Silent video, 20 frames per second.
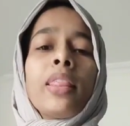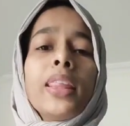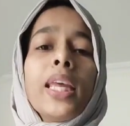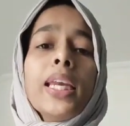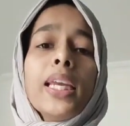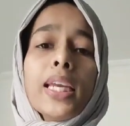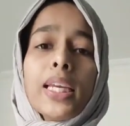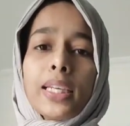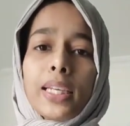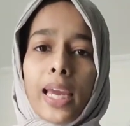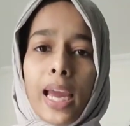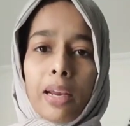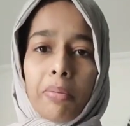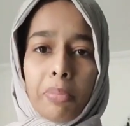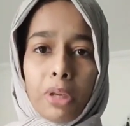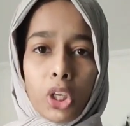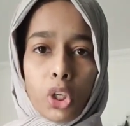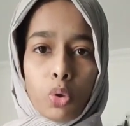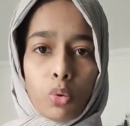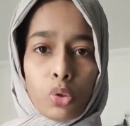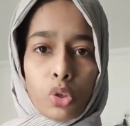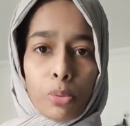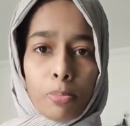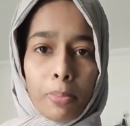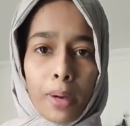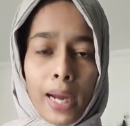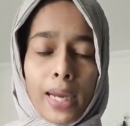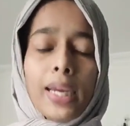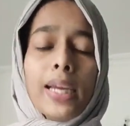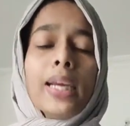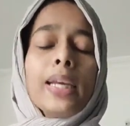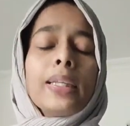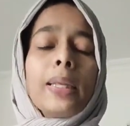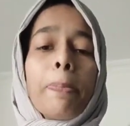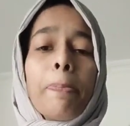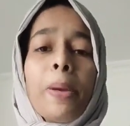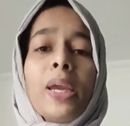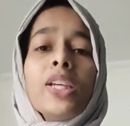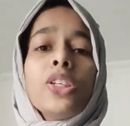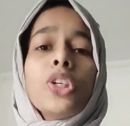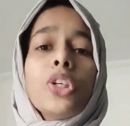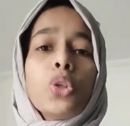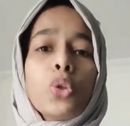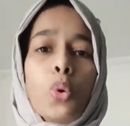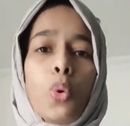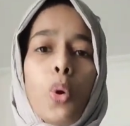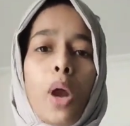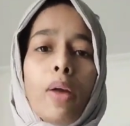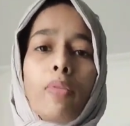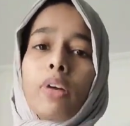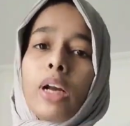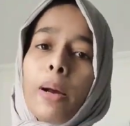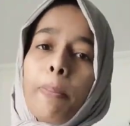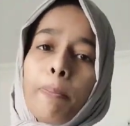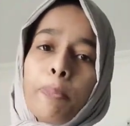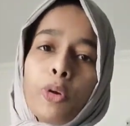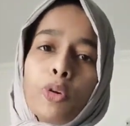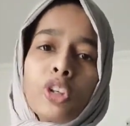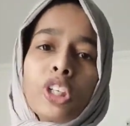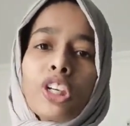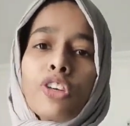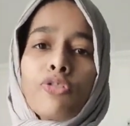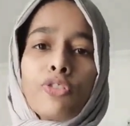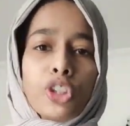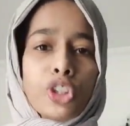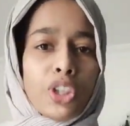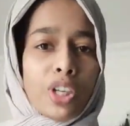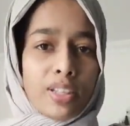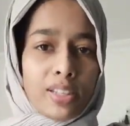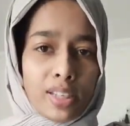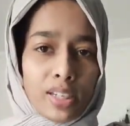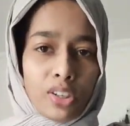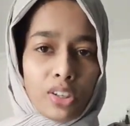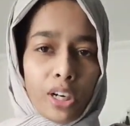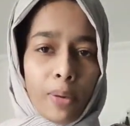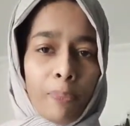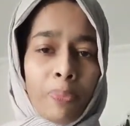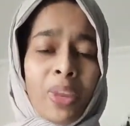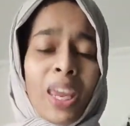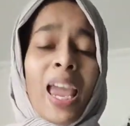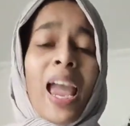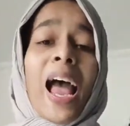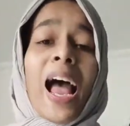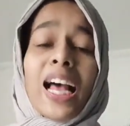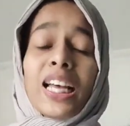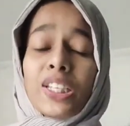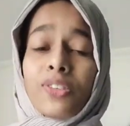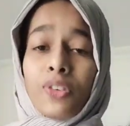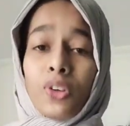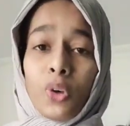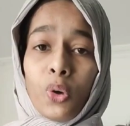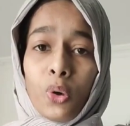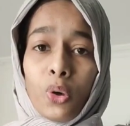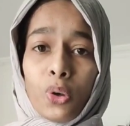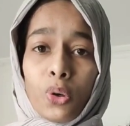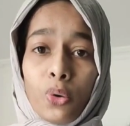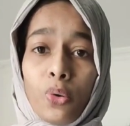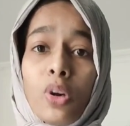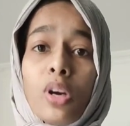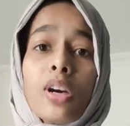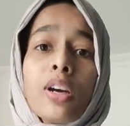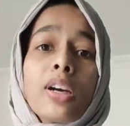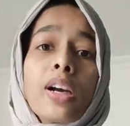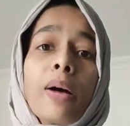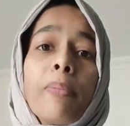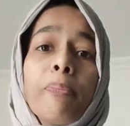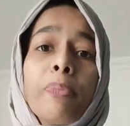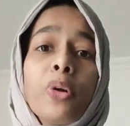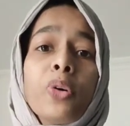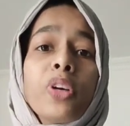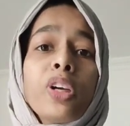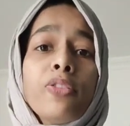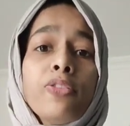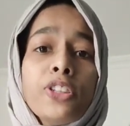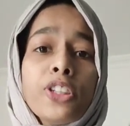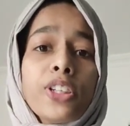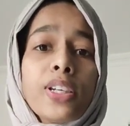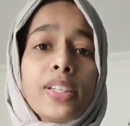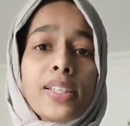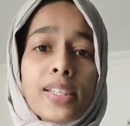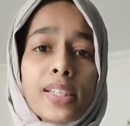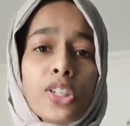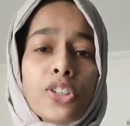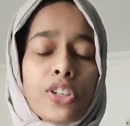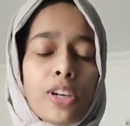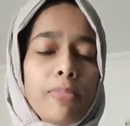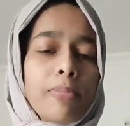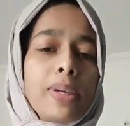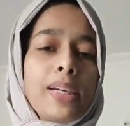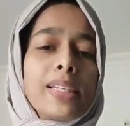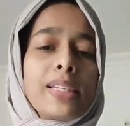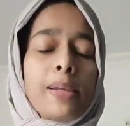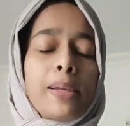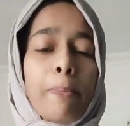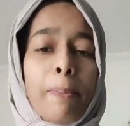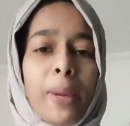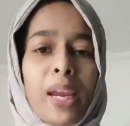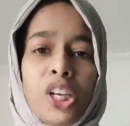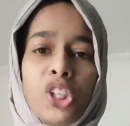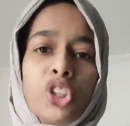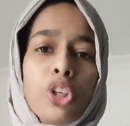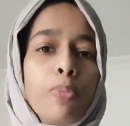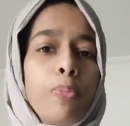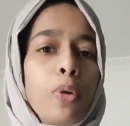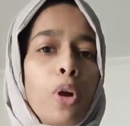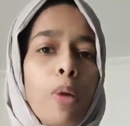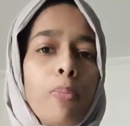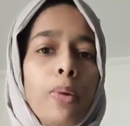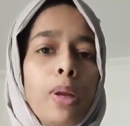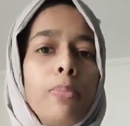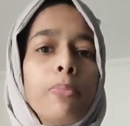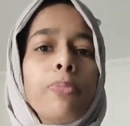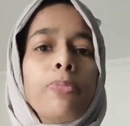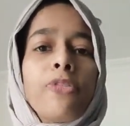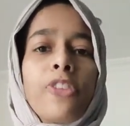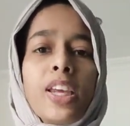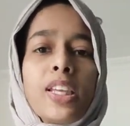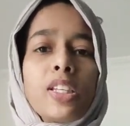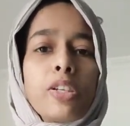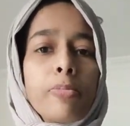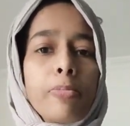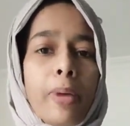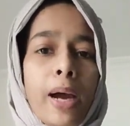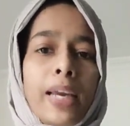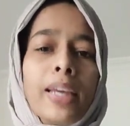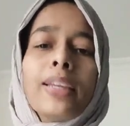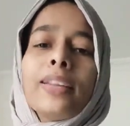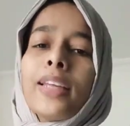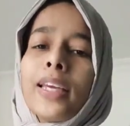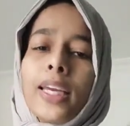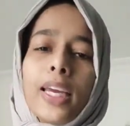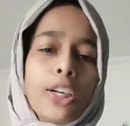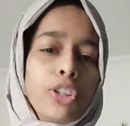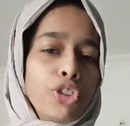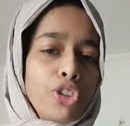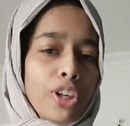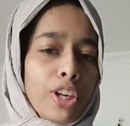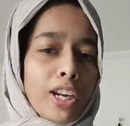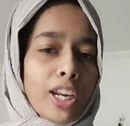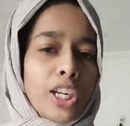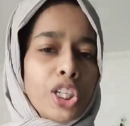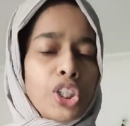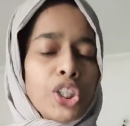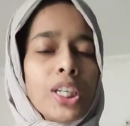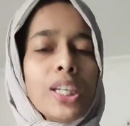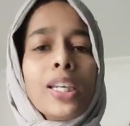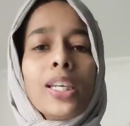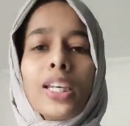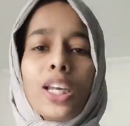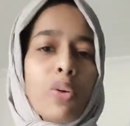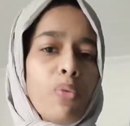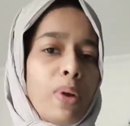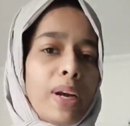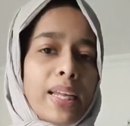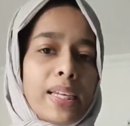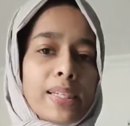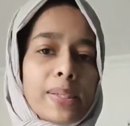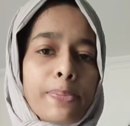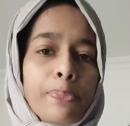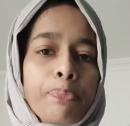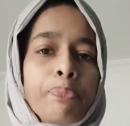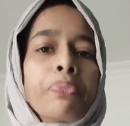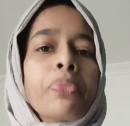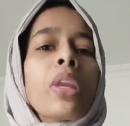Then it can be used by the patients who have computer vision syndrome. As we all know, computer vision syndrome is a major problem faced by the young generation nowadays.